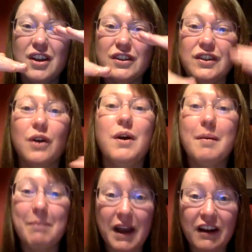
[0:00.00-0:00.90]
So
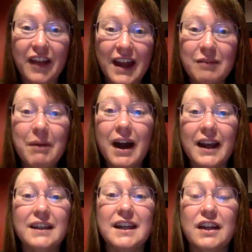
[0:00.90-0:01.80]
bear that in
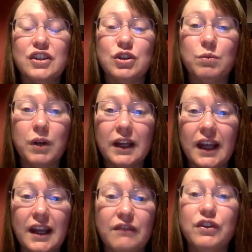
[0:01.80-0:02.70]
mind as you're
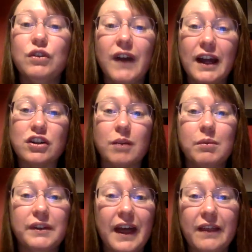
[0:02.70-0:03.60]
working. If you've had trouble
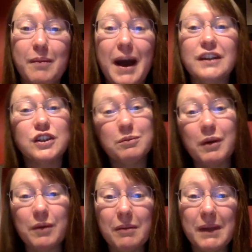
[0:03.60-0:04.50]
with that in the past, you
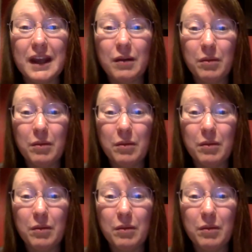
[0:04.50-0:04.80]
might want to make an